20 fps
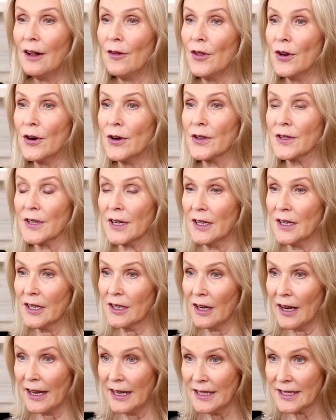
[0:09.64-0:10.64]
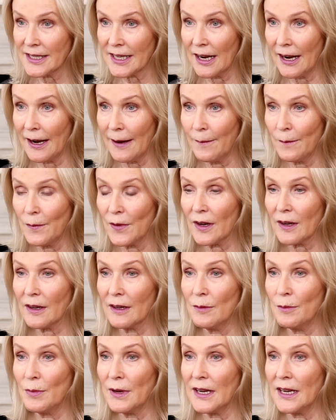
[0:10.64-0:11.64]
there is a little enzyme that
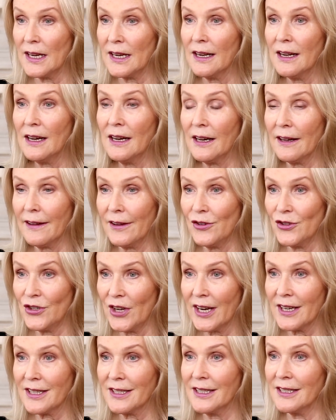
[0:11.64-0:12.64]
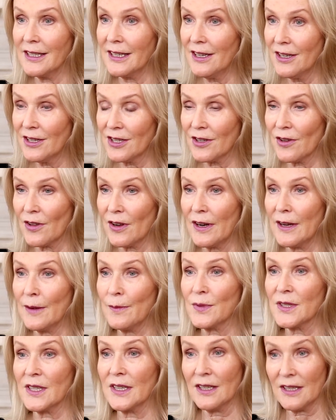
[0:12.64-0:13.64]
can be injected into the
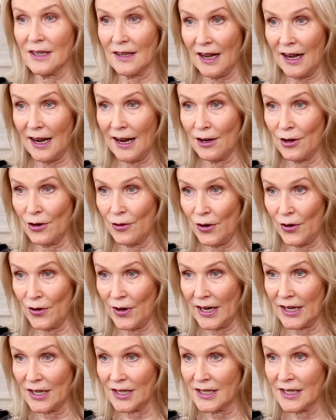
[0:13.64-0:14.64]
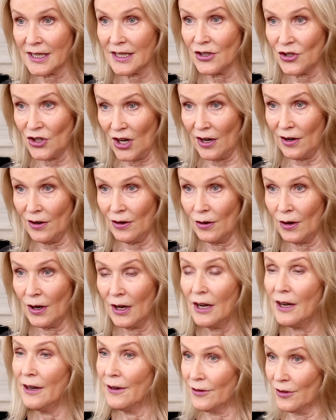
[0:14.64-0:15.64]
lips, into the hyaluronate gel,
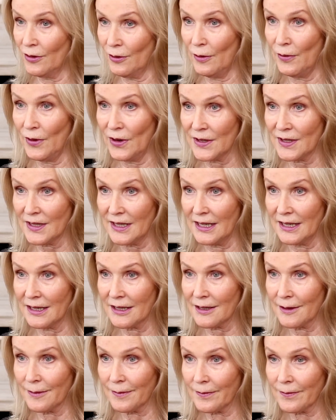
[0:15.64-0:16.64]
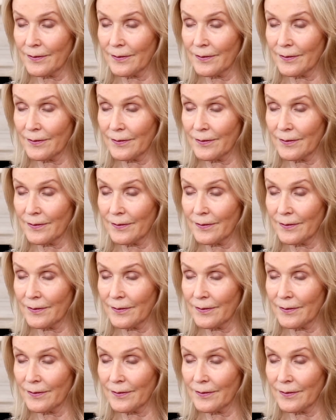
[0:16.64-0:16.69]
to reverse it.